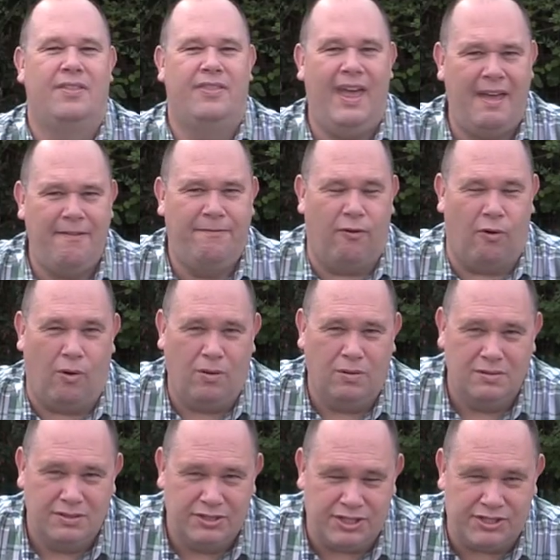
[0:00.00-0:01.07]
Therefore,
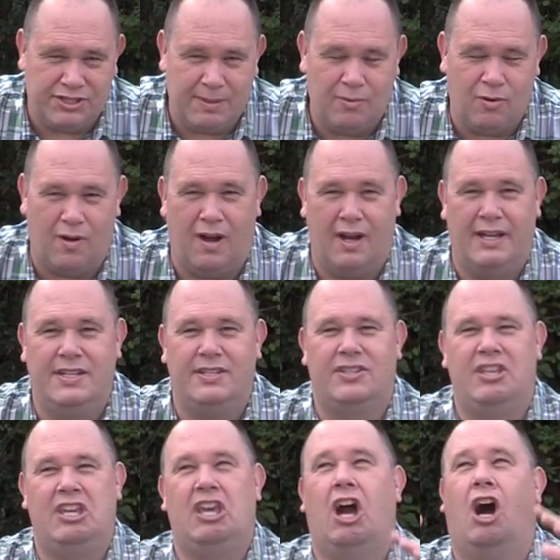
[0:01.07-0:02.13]
to summarise
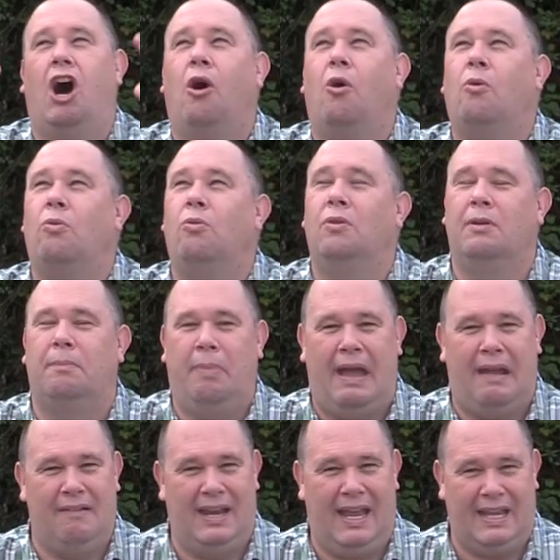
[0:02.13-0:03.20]
the whole
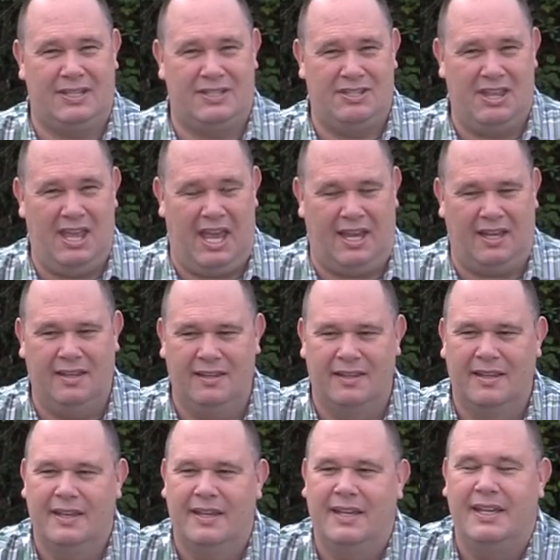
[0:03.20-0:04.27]
parallax thing,
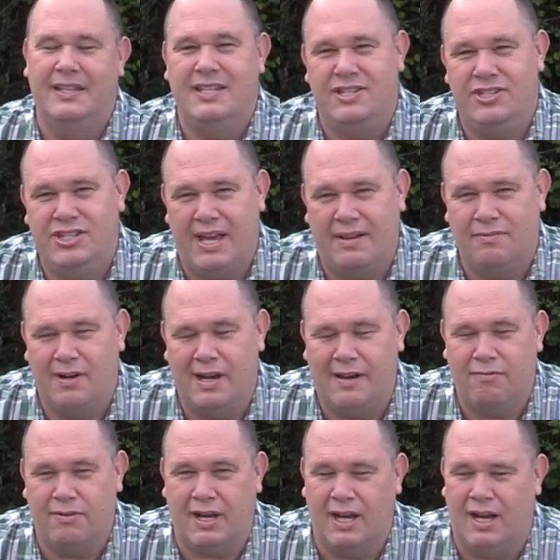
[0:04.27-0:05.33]
it is generally
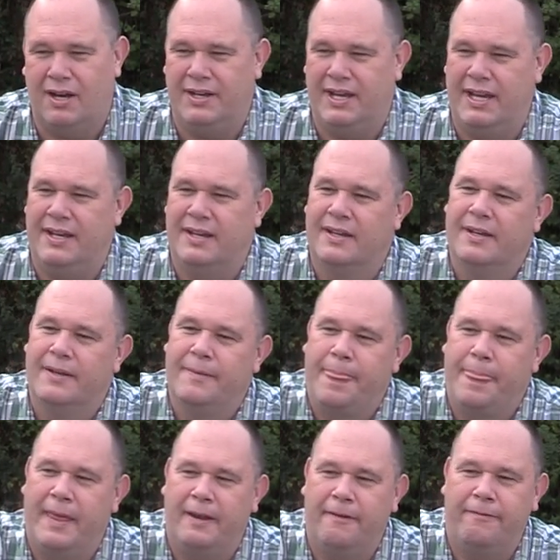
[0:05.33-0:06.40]
regarded
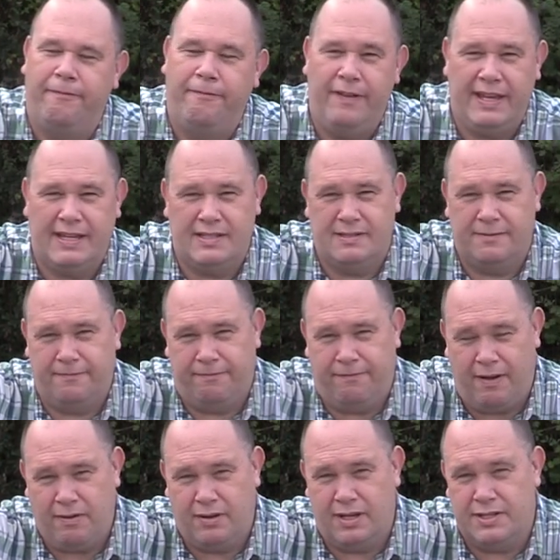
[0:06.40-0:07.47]
that a fixed
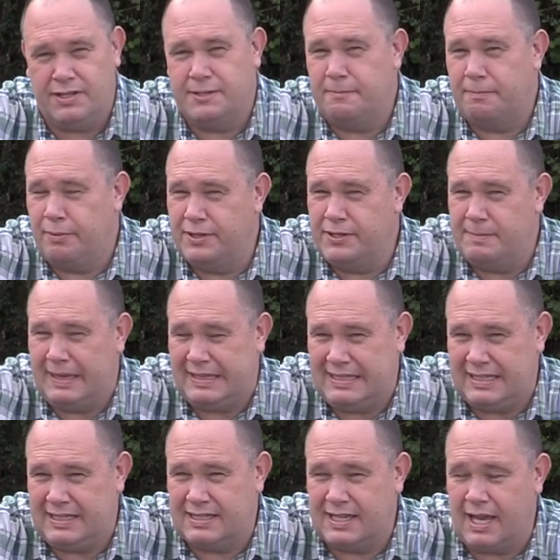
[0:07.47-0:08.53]
focus
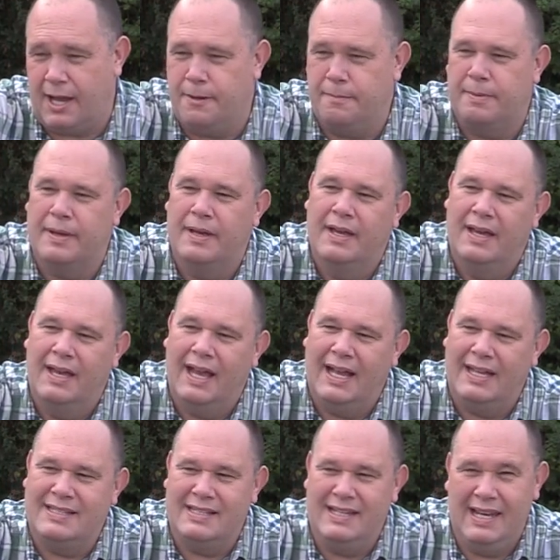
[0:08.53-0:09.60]
prismatic scope
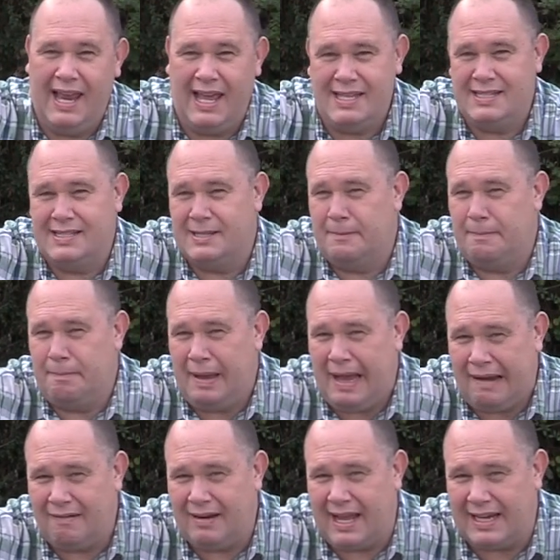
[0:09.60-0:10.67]
has less
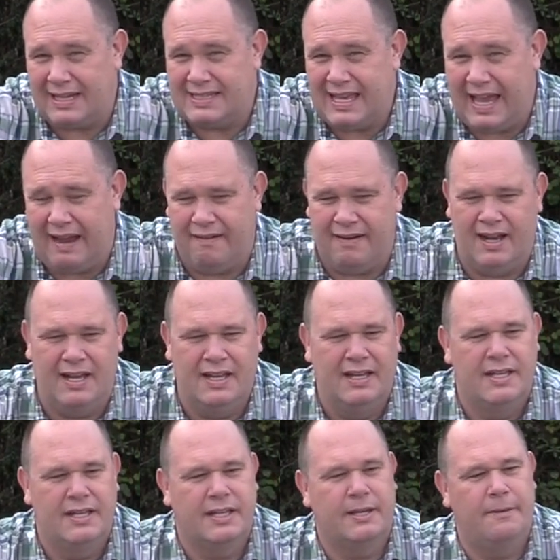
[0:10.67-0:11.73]
parallax error
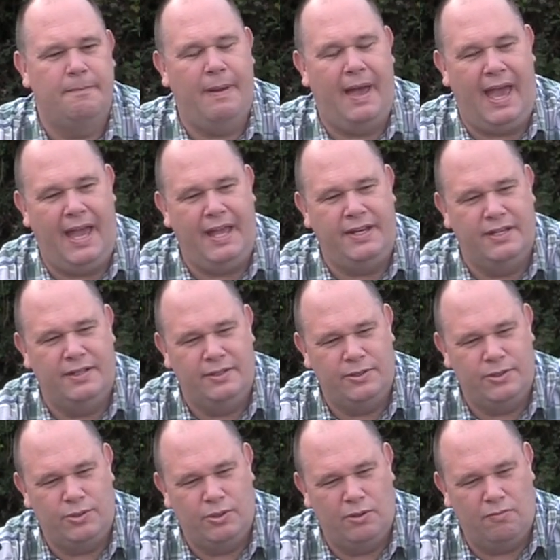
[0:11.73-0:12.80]
compared
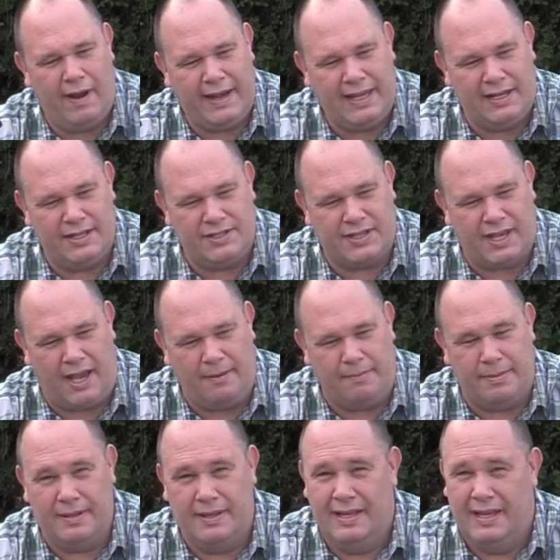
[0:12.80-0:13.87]
to a regular
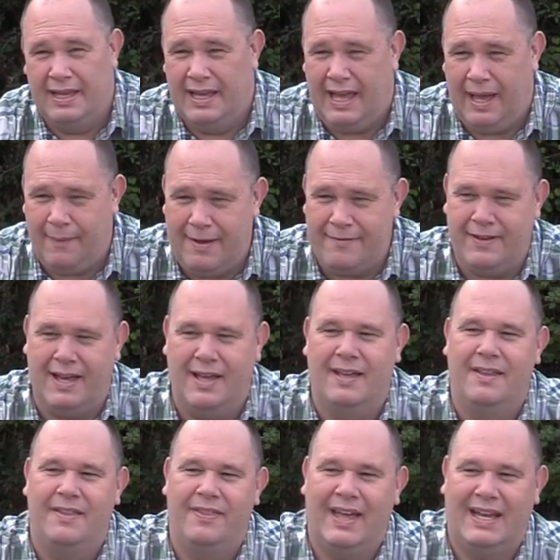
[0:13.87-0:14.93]
scope. However,
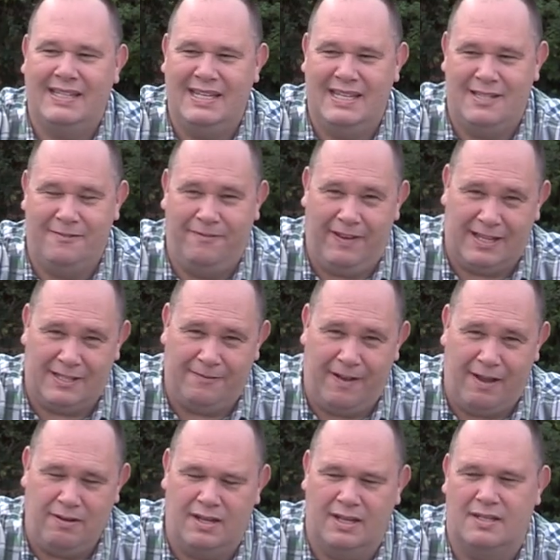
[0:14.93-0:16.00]
that is fixed
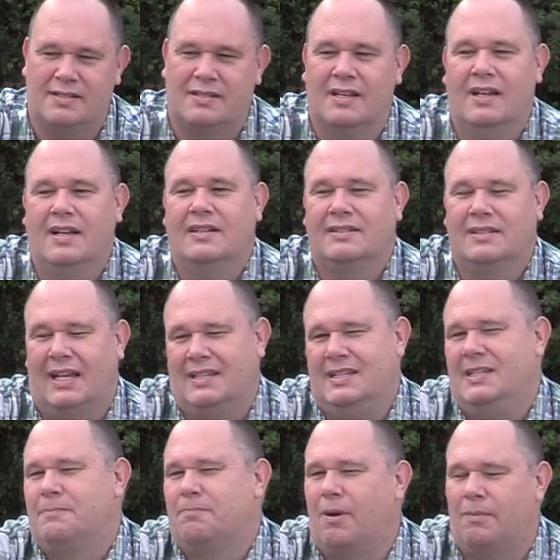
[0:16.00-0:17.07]
focus. That
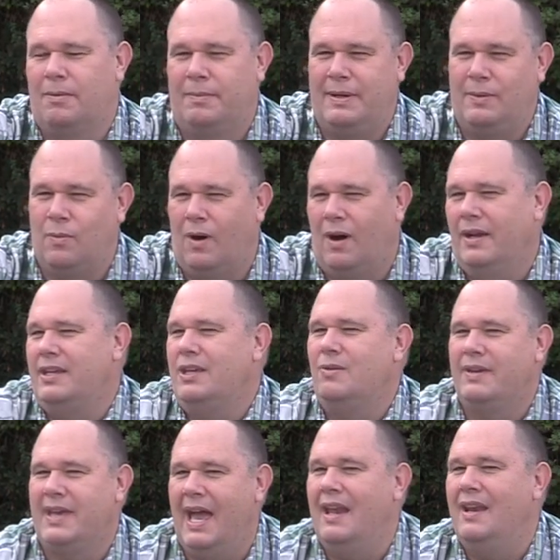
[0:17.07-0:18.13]
is probably why you
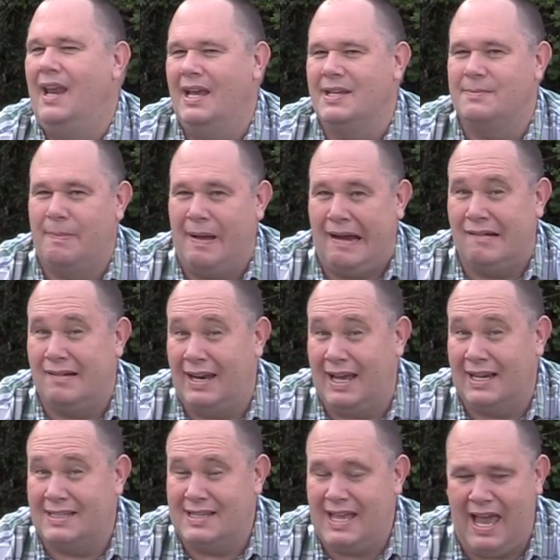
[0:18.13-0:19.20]
get less
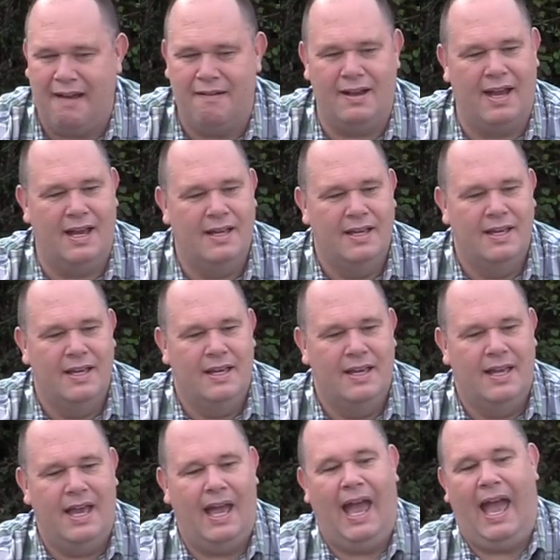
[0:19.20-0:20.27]
parallax error.
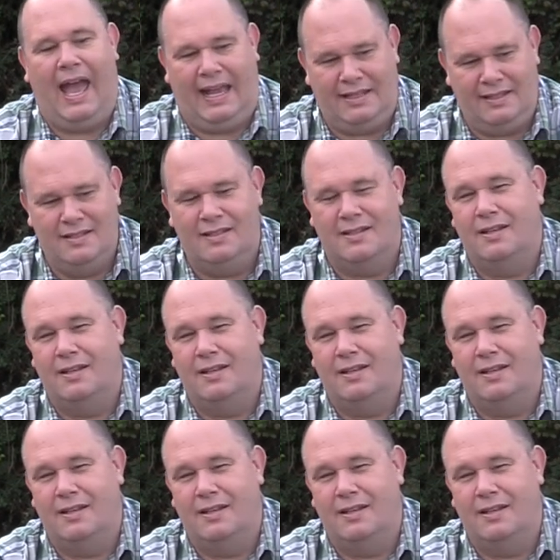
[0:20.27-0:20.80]
And